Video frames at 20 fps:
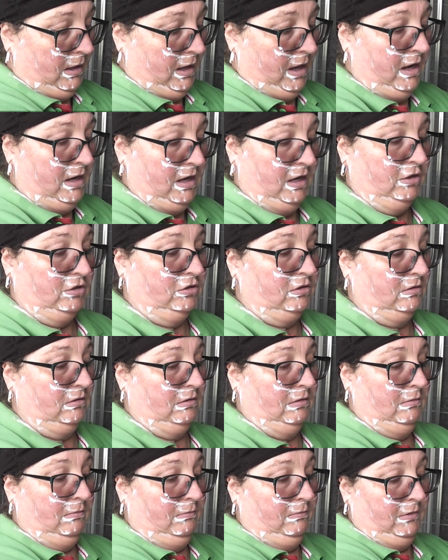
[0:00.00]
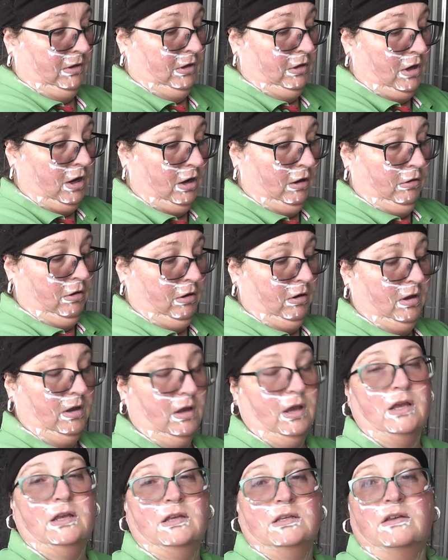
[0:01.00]
And it, you know,
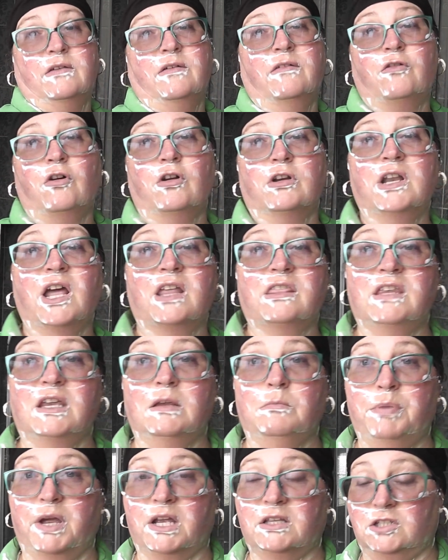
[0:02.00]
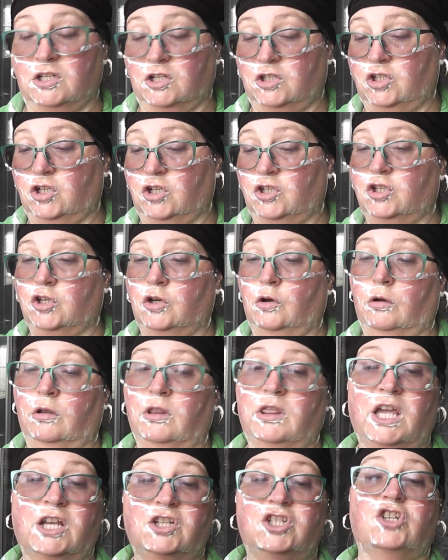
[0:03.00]
I've got nothing better to do.
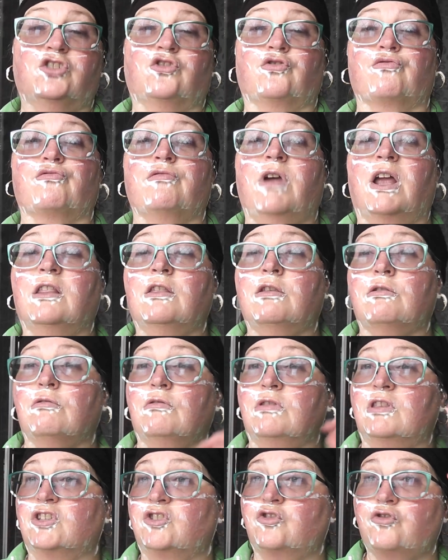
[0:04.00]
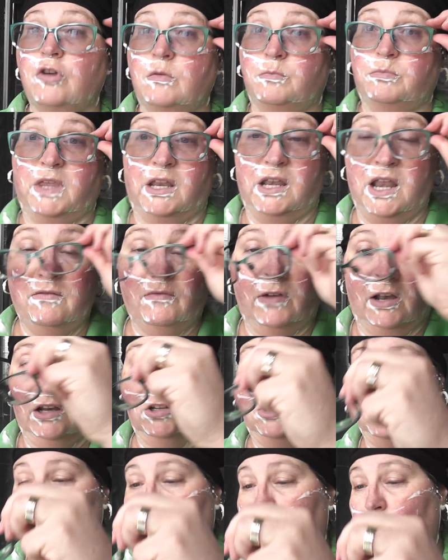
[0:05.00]
And they just run through the script. They never
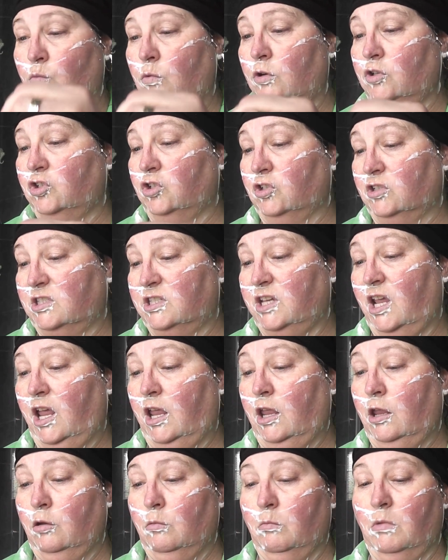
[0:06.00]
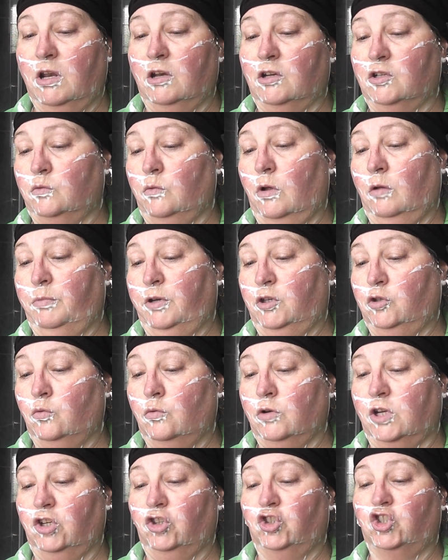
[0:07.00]
listen to what you say. You might as well be
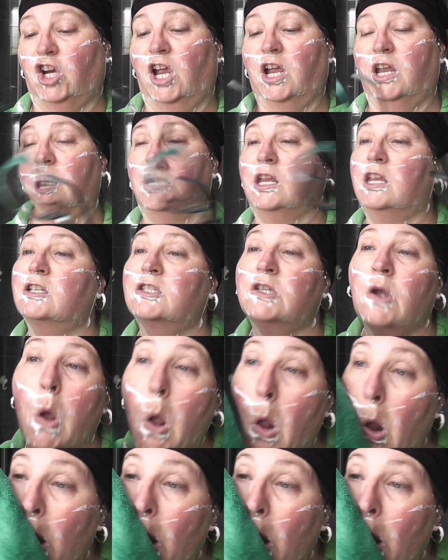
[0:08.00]
talking Chinese.